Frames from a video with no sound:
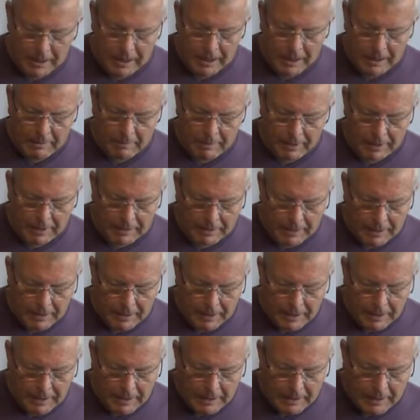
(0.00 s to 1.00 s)
Anyway,
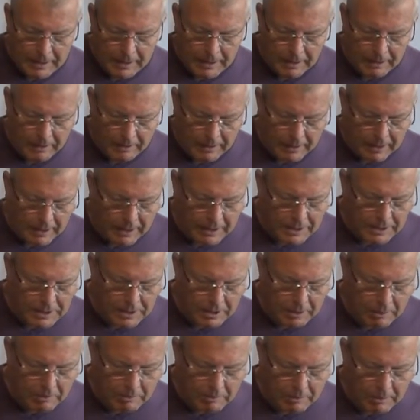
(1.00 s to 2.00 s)
okay,
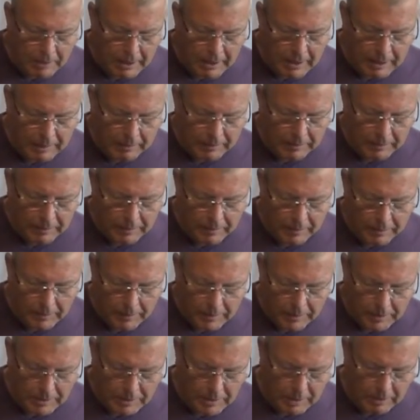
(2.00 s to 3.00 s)
so
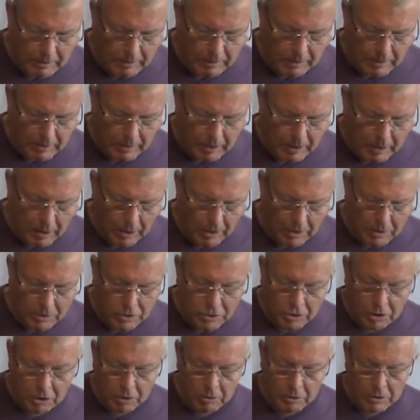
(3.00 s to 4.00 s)
on
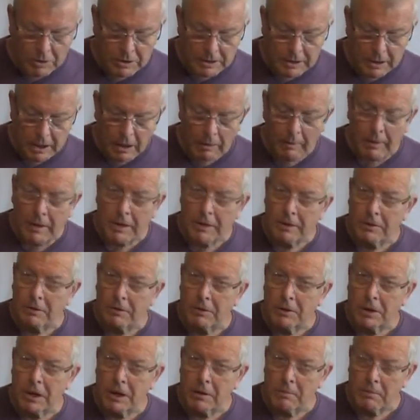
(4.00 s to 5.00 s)
Tuesday I went
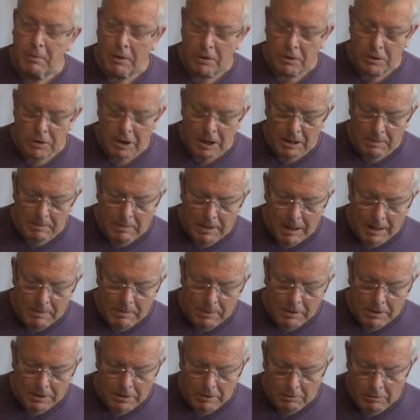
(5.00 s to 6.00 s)
to see my
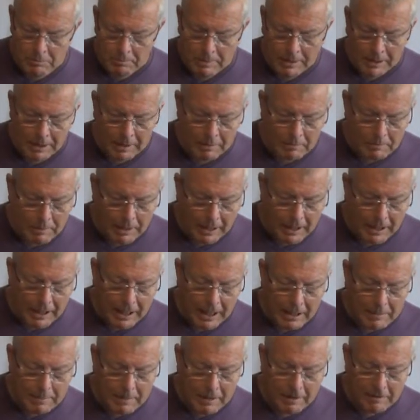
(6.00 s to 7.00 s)
GP because I was been
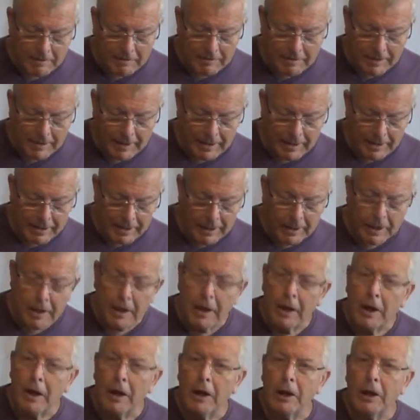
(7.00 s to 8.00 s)
complaining about feeling
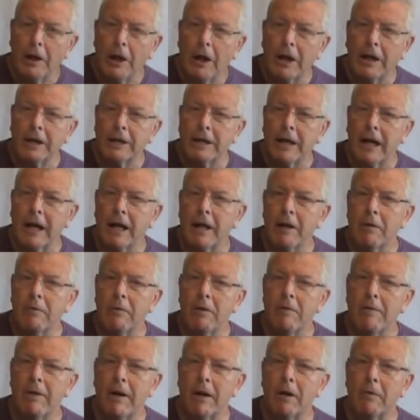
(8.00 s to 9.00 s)
lightheaded.
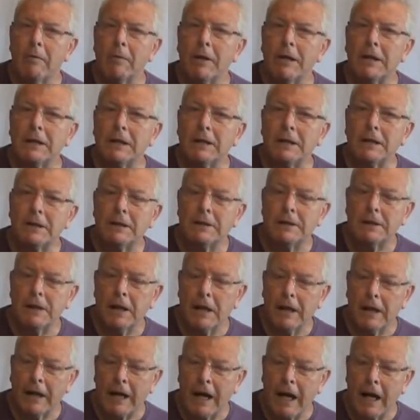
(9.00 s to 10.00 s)
We've had a recent
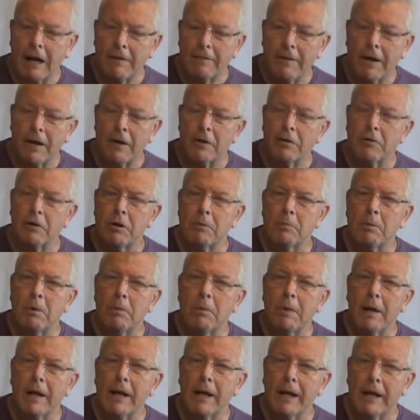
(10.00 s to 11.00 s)
caravan trip
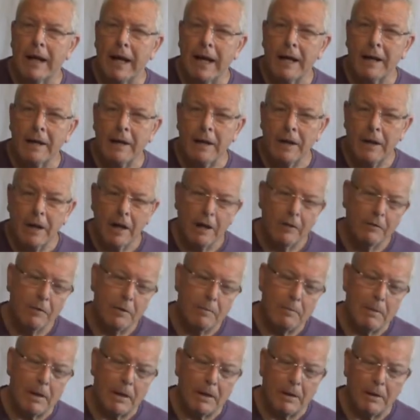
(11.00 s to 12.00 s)
away again over
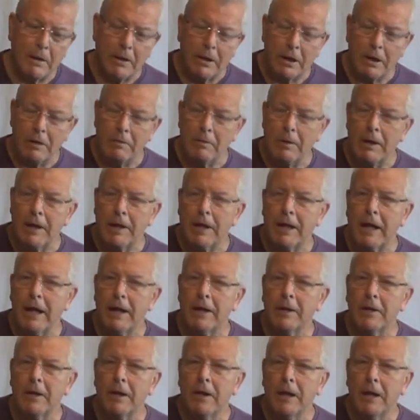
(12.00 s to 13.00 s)
the bank holiday
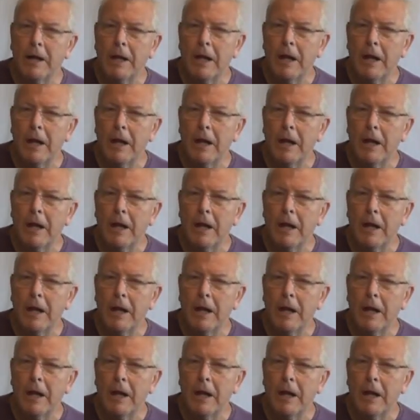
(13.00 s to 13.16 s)
weekend,